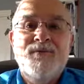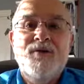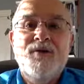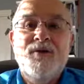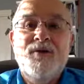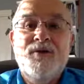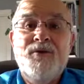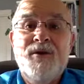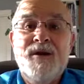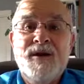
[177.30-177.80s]
2
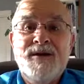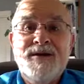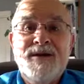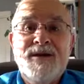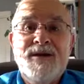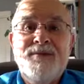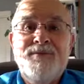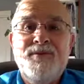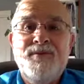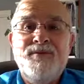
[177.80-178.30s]
or 3
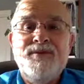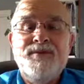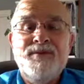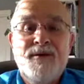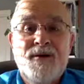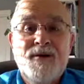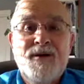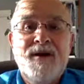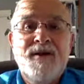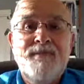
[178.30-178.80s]
examples.
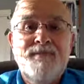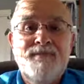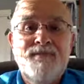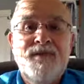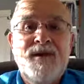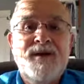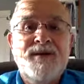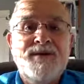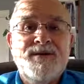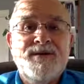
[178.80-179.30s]
Okay,
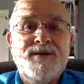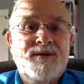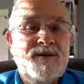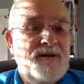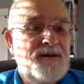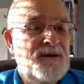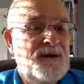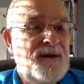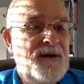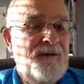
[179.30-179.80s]
that's
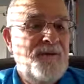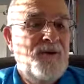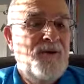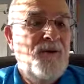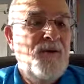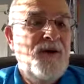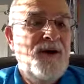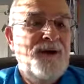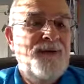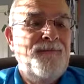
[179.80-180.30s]
number
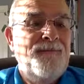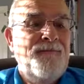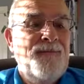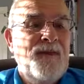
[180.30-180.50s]
1.